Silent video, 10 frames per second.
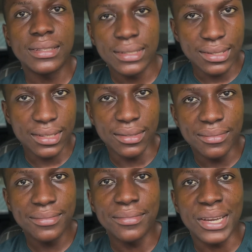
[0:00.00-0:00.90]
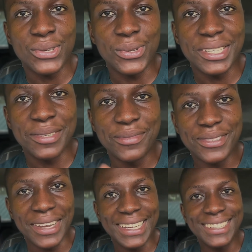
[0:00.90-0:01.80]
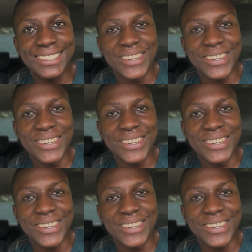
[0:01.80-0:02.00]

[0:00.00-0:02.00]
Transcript: is in my totem, right?